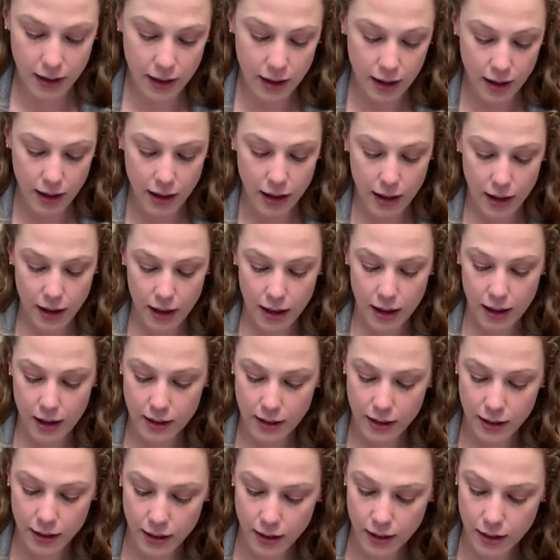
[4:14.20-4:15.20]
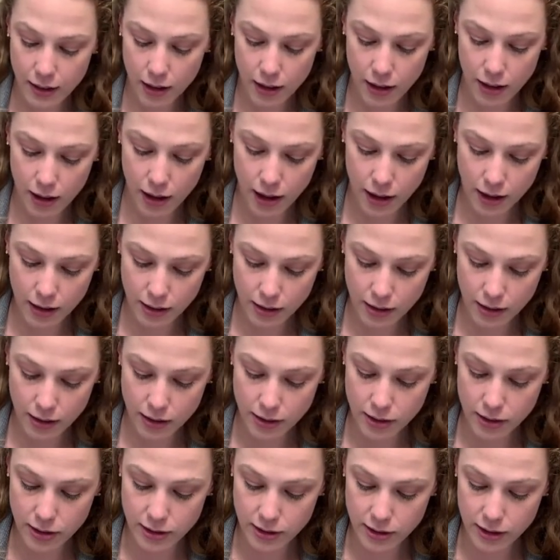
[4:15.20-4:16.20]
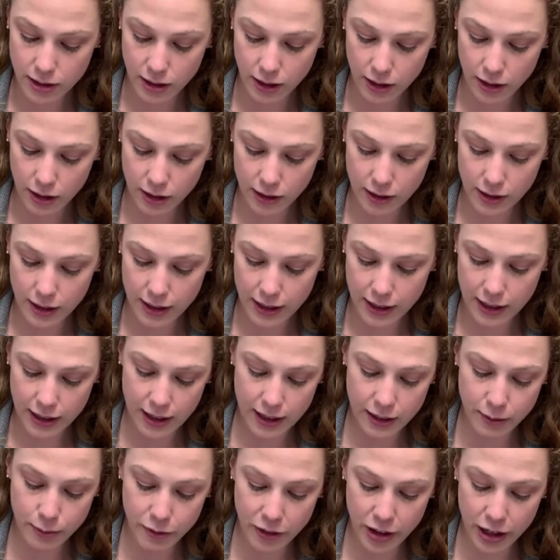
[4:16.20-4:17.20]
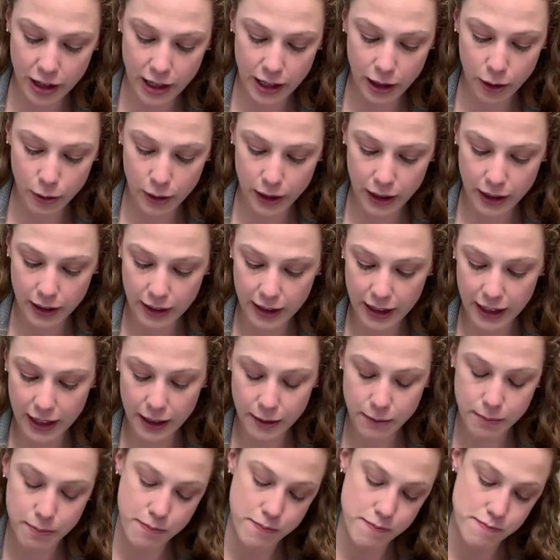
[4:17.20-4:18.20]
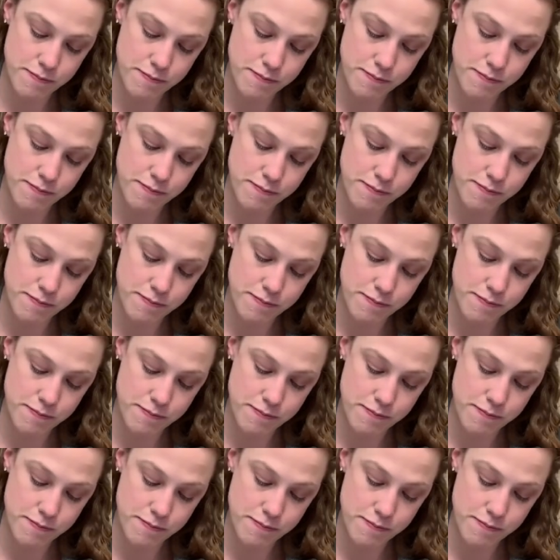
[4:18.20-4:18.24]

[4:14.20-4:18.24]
and just color it in very quickly.